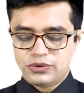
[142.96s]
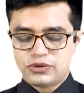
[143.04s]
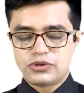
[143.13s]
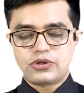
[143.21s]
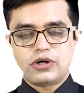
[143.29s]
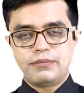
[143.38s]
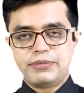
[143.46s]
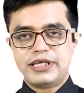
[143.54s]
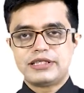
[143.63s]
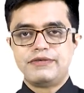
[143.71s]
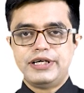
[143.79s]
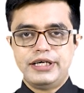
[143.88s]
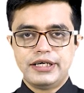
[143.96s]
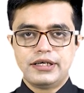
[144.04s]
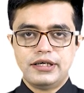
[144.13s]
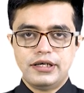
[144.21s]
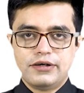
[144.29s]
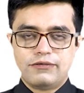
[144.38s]
you stop breastfeeding
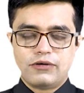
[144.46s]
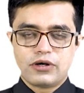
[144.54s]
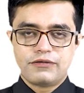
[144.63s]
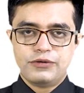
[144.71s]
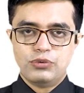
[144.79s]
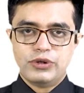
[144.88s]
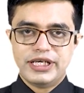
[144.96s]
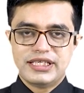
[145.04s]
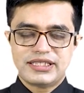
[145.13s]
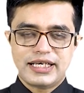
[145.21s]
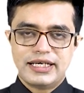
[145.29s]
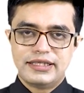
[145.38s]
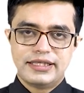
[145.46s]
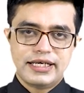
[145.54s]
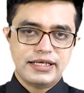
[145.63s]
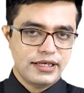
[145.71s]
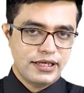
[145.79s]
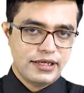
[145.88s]
for a few days and
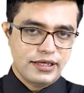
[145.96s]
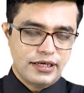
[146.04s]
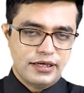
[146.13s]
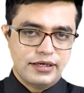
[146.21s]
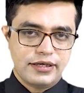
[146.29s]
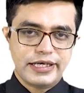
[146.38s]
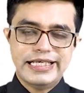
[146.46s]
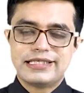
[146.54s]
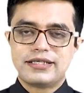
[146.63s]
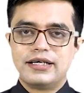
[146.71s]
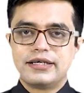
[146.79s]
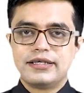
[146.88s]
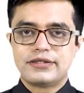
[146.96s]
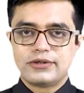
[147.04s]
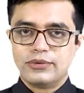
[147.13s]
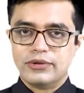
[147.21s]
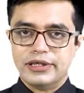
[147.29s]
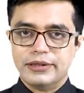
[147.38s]
then uh, restart it
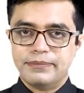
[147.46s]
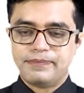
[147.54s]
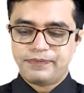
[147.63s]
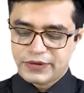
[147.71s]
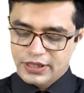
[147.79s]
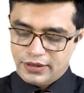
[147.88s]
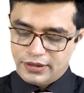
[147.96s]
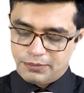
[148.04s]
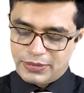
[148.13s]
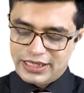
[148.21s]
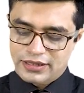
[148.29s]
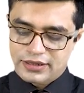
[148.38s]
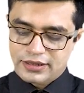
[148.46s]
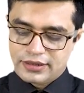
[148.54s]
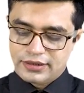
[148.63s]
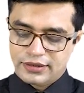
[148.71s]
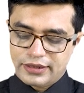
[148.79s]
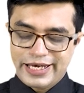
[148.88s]
slowly. But
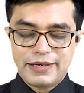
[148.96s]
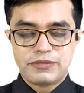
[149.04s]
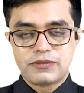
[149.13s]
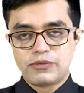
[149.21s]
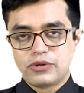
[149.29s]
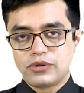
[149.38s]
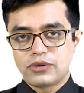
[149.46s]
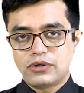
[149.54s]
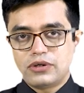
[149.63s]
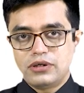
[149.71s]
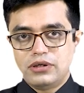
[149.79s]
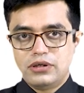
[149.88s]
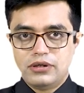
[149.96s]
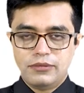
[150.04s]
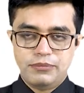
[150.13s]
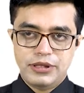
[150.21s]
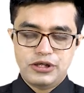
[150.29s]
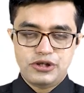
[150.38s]
uh, protocol,
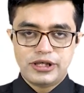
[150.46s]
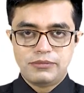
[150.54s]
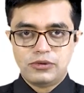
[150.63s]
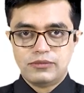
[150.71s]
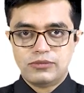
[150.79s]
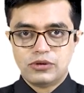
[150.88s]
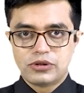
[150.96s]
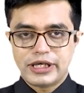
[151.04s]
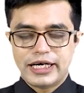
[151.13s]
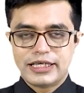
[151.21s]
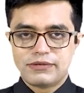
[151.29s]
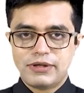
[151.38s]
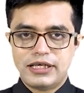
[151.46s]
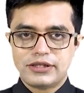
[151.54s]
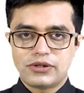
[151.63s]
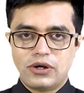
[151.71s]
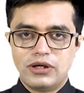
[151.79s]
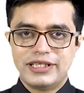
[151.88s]
PGI Blue Book as well as
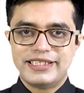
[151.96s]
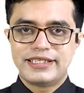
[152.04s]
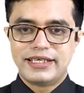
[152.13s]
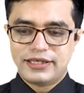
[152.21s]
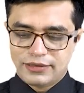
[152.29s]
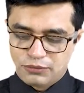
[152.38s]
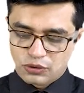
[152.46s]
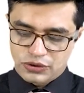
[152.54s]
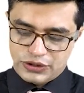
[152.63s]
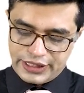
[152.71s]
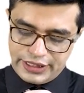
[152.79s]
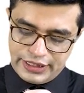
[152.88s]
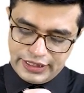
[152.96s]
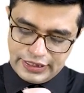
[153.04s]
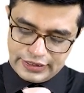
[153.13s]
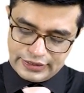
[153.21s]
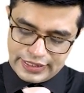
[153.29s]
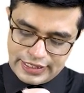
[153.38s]
all the standard books say
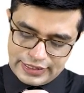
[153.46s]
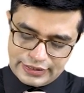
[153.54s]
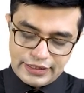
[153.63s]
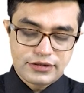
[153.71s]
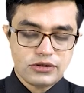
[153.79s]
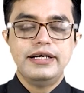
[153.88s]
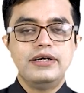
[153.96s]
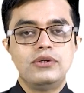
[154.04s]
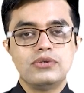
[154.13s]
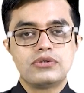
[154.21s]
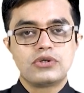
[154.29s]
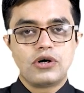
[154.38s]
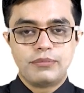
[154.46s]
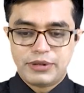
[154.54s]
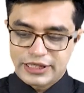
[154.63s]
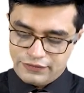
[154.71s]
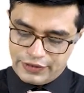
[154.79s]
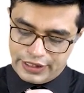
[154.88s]
that there is need to stop
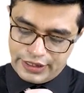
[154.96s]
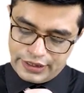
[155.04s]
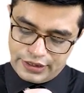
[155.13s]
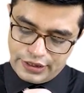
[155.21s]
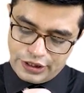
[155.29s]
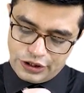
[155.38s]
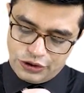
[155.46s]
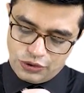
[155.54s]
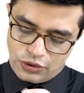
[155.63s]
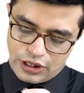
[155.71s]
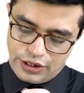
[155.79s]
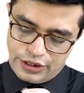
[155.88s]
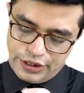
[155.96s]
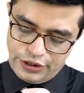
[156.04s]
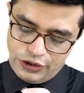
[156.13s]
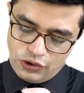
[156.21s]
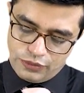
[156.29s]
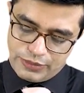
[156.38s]
breastfeeding you
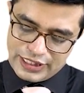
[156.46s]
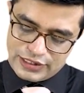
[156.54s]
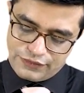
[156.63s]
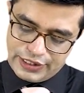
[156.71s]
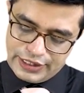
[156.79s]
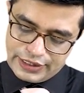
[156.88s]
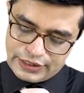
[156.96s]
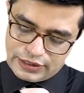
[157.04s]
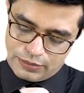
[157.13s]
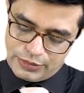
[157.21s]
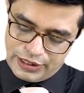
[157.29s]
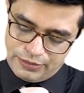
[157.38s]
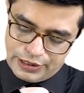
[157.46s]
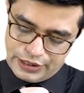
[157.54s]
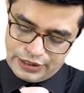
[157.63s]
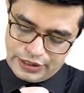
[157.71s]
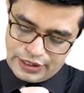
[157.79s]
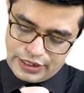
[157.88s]
continue breastfeeding in the
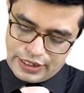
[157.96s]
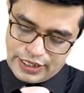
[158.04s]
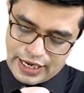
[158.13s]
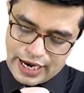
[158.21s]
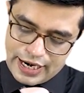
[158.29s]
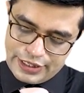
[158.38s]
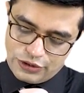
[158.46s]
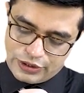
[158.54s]
baby and